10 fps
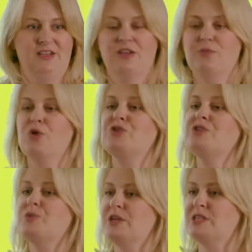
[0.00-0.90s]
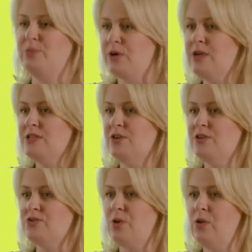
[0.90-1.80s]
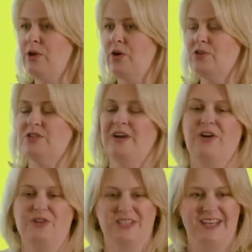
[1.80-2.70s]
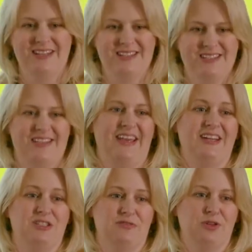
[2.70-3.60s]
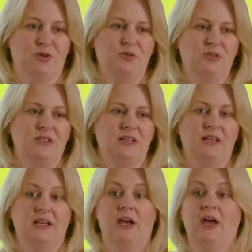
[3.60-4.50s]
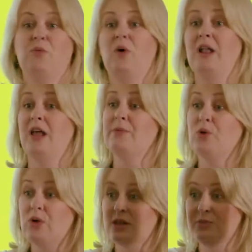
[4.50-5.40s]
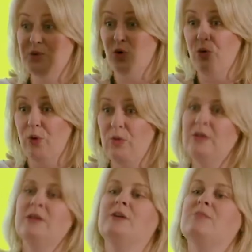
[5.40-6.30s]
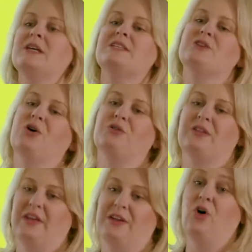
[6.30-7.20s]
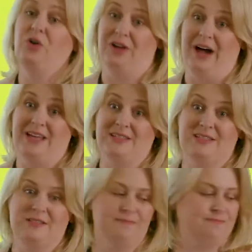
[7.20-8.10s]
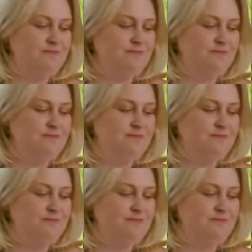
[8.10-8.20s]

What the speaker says: The emotions we experience on this roller coaster are intense, they are difficult, and while I'm calling them normal, please know that they're not nice.